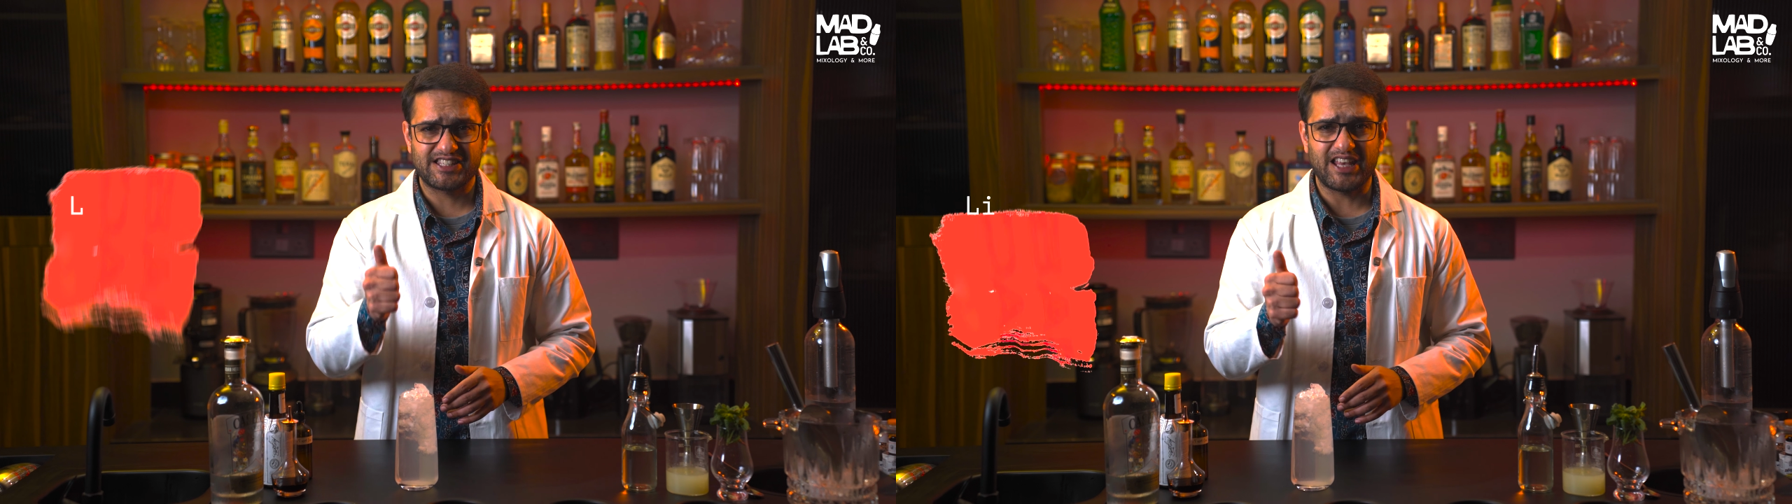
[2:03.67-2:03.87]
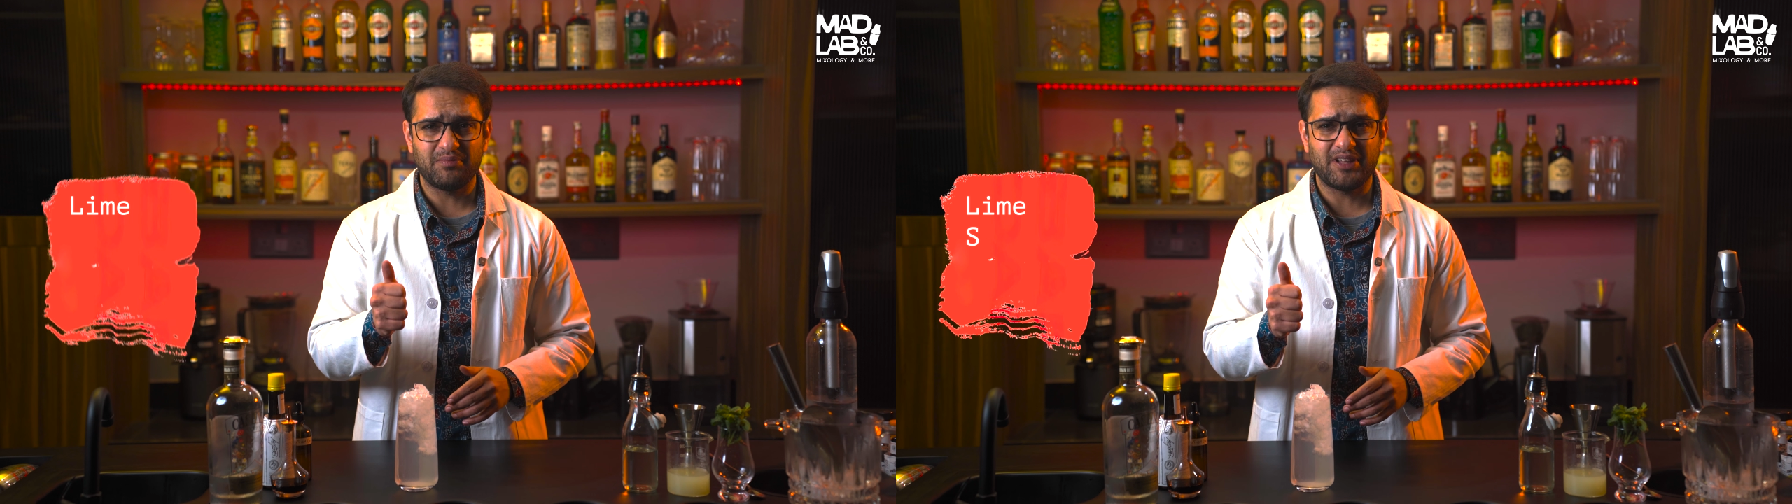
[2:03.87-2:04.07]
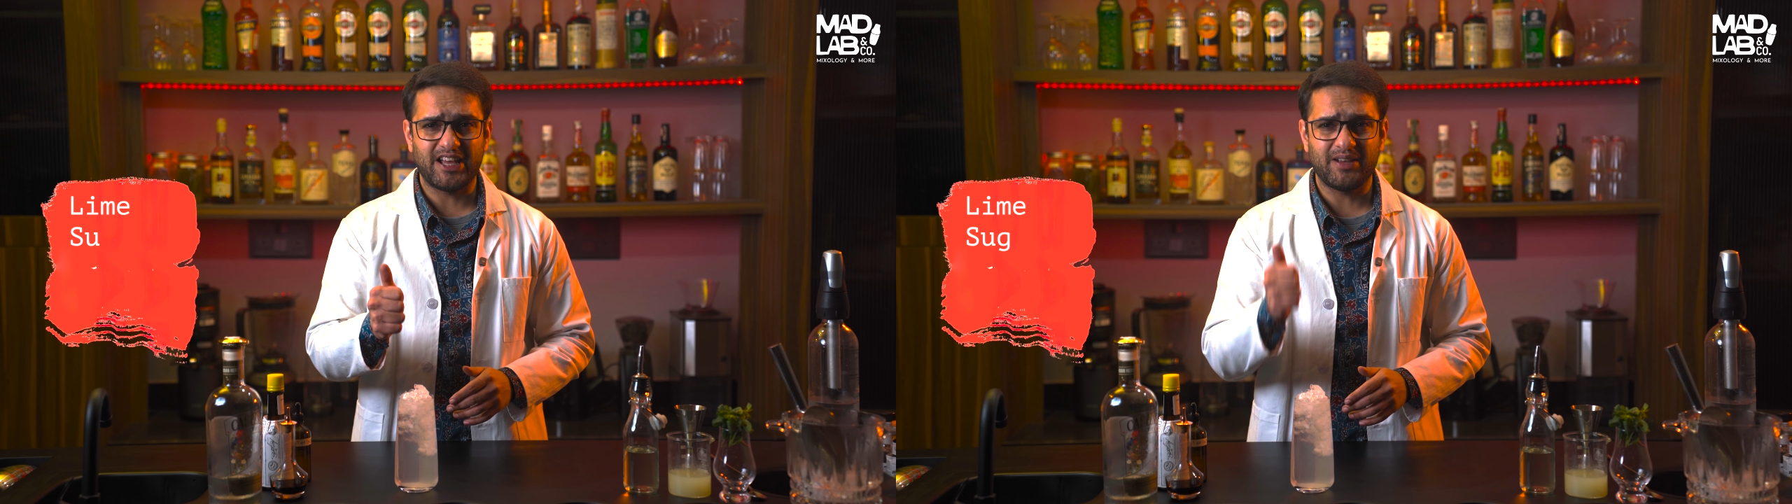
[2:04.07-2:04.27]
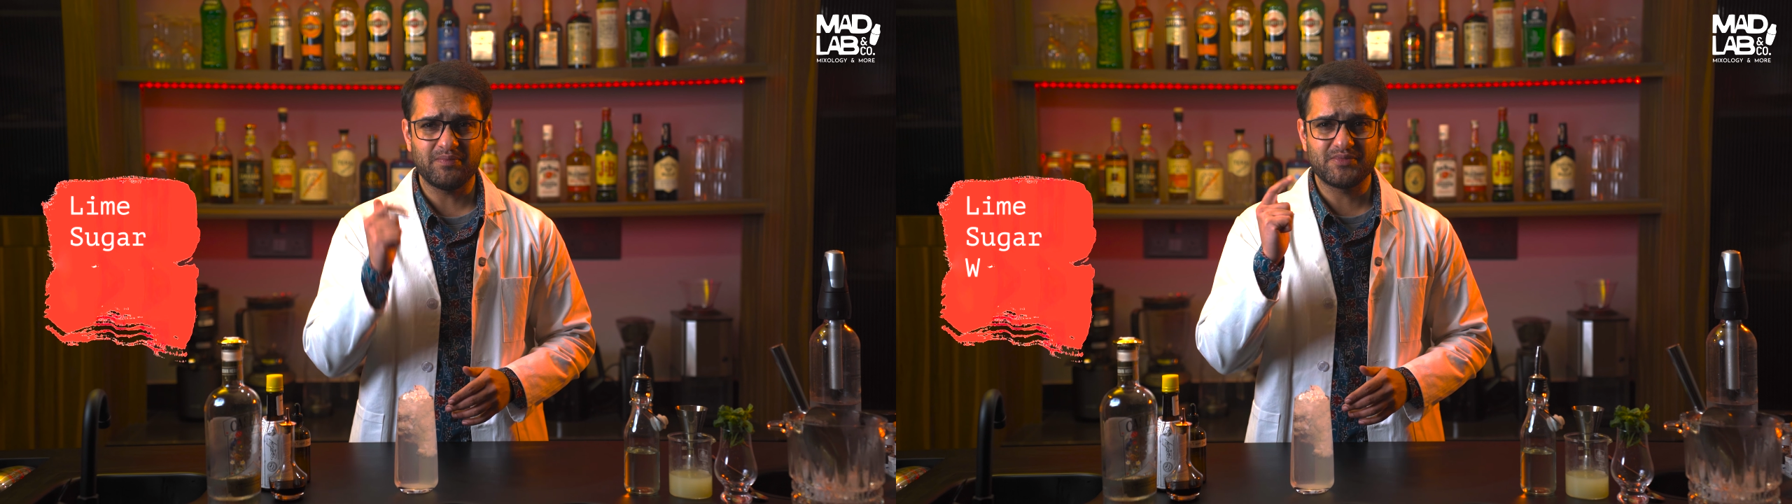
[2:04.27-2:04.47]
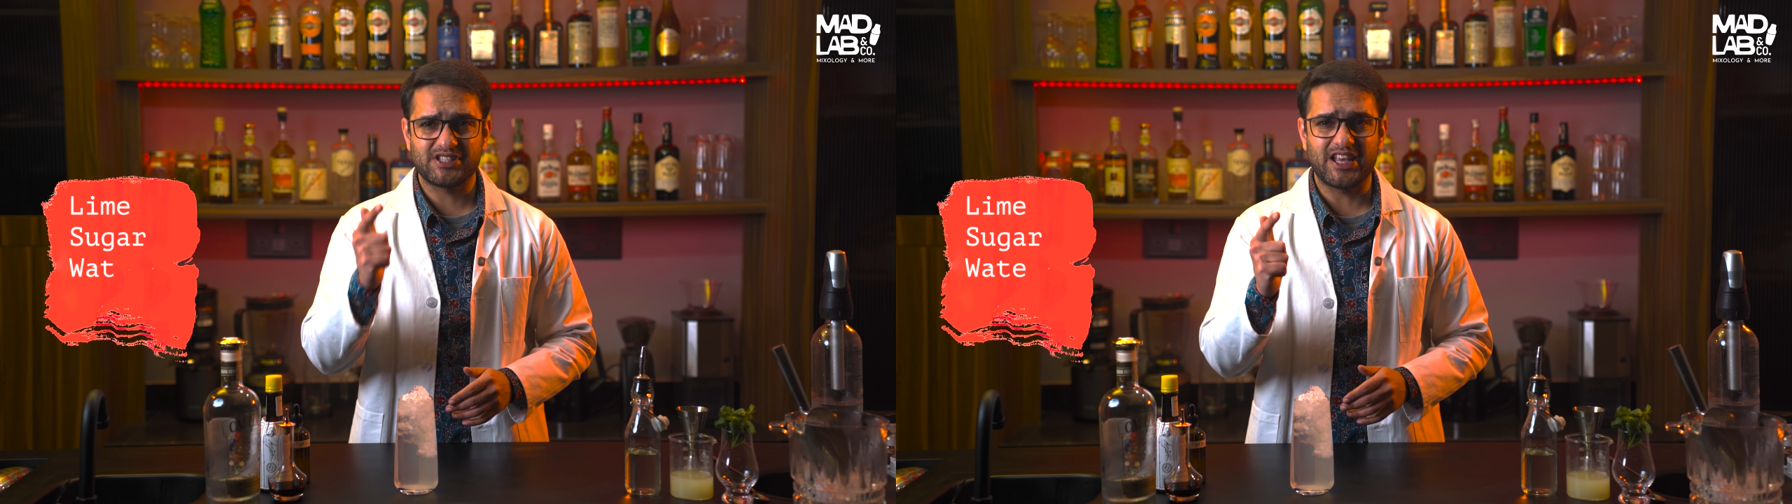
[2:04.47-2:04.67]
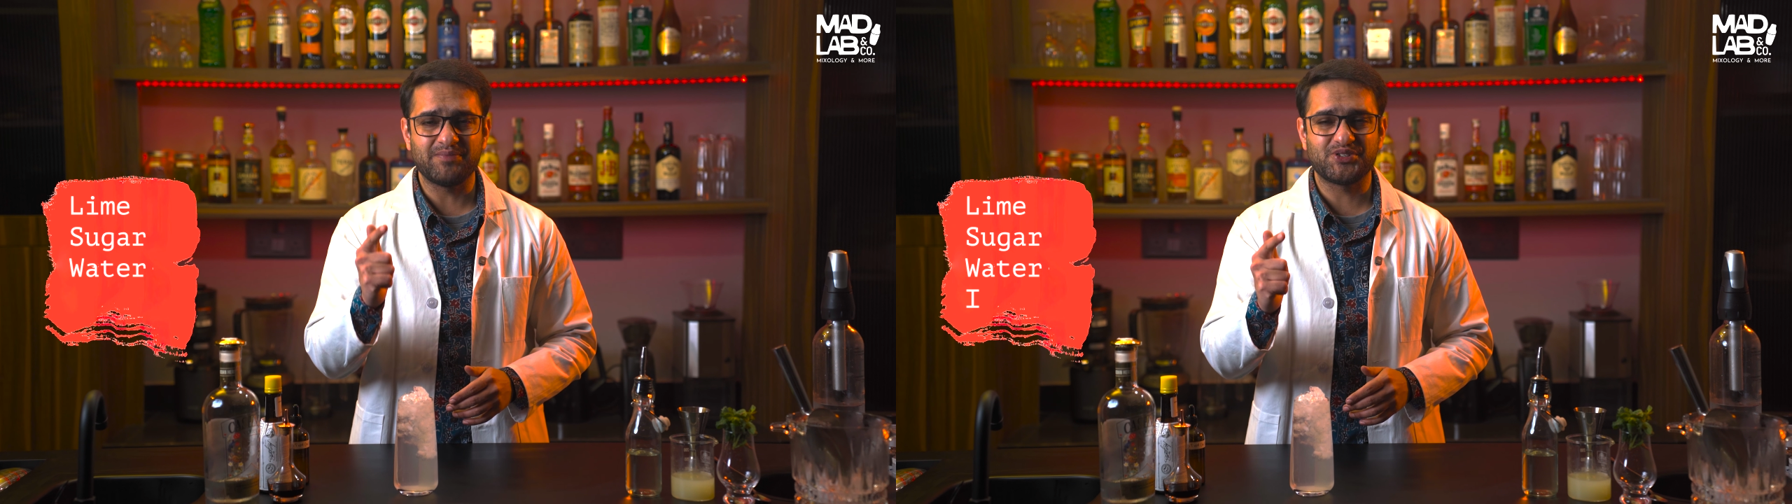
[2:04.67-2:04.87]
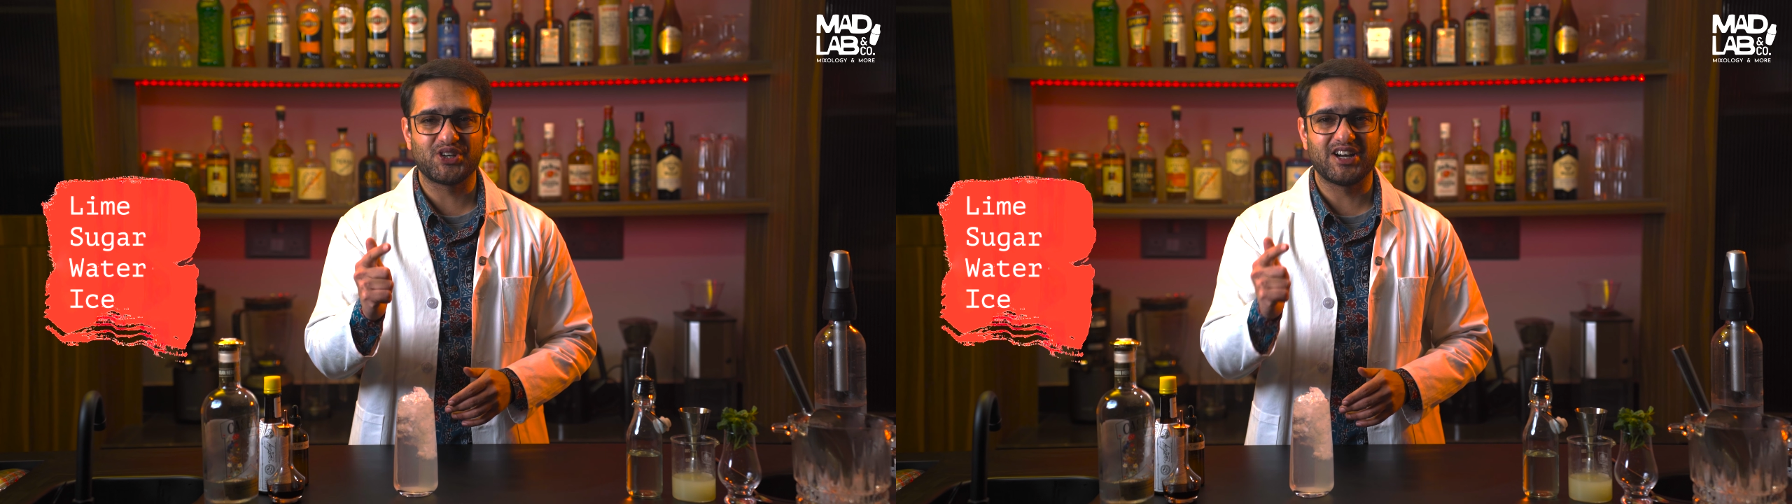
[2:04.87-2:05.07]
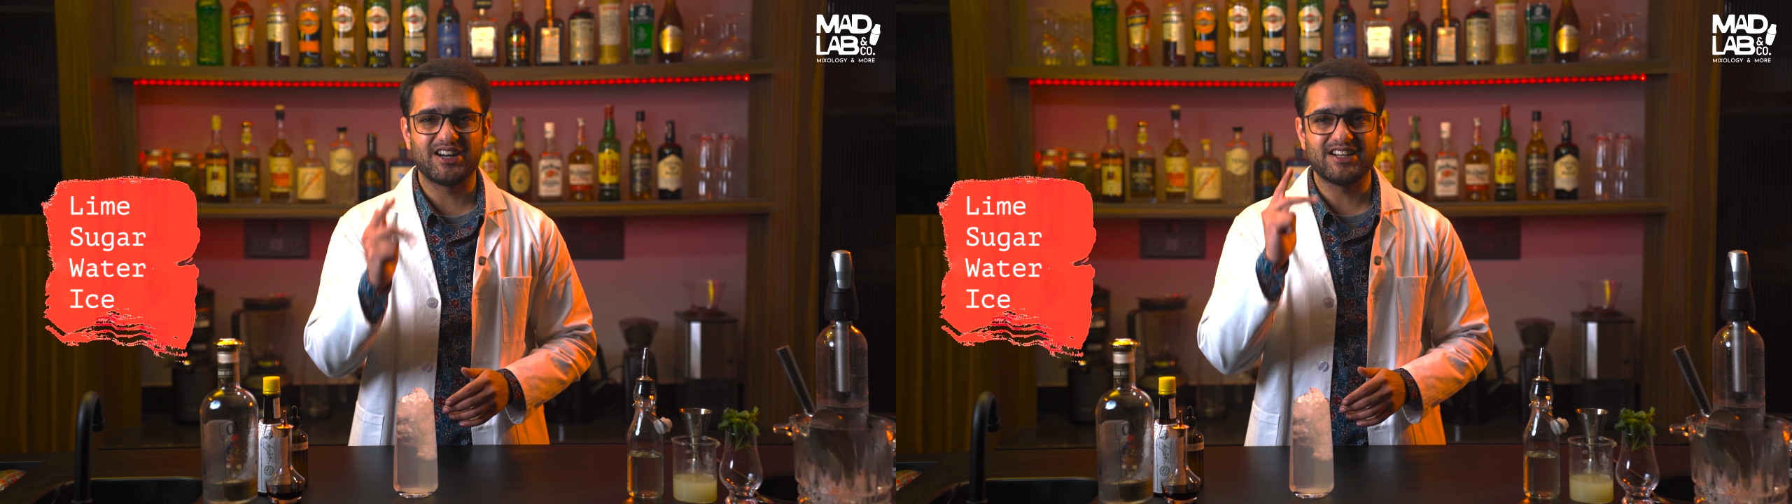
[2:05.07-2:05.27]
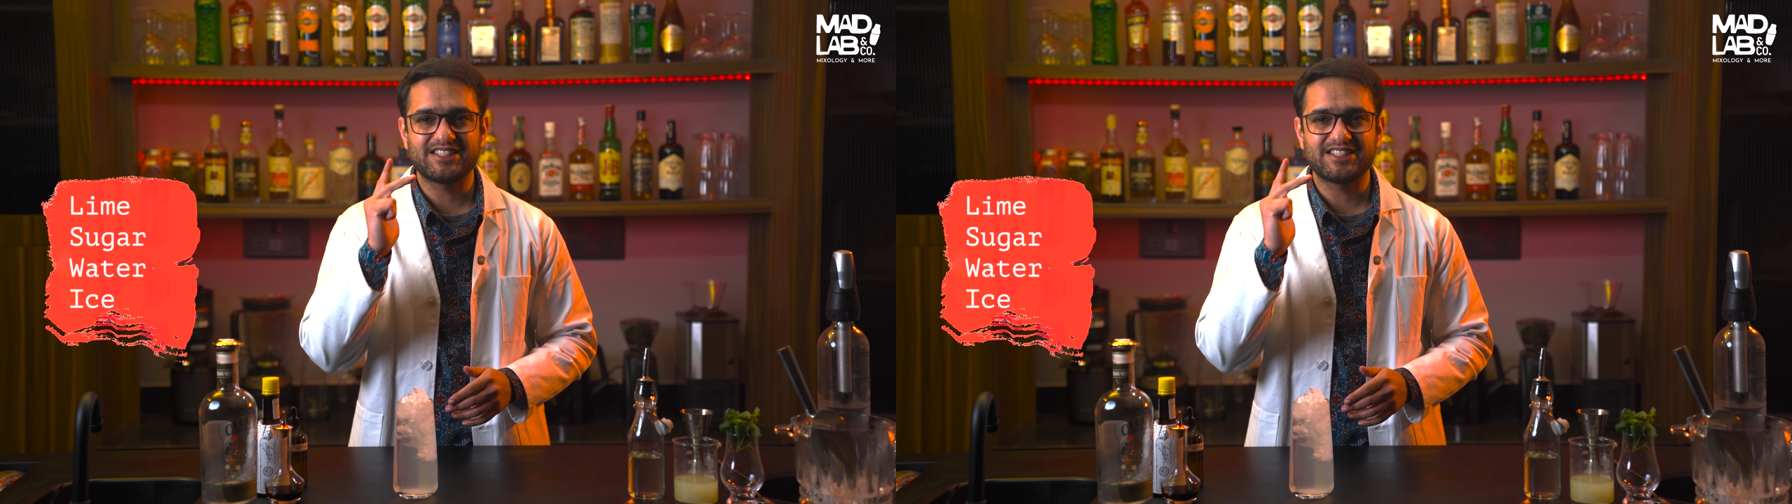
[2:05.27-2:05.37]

Same lime, same sugar,